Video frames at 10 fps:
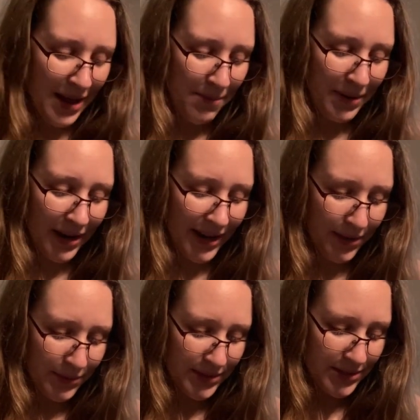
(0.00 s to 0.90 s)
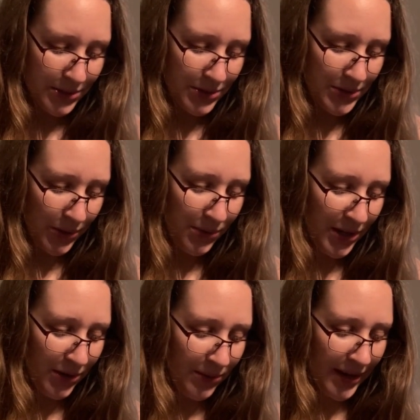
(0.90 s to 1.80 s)
But it was so
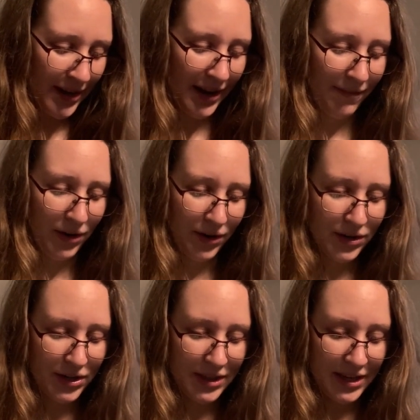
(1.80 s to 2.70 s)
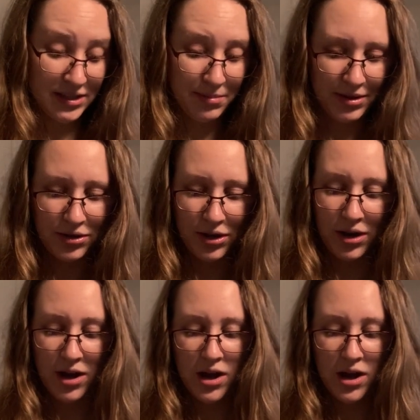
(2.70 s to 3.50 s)
cute, and I've heard good things about their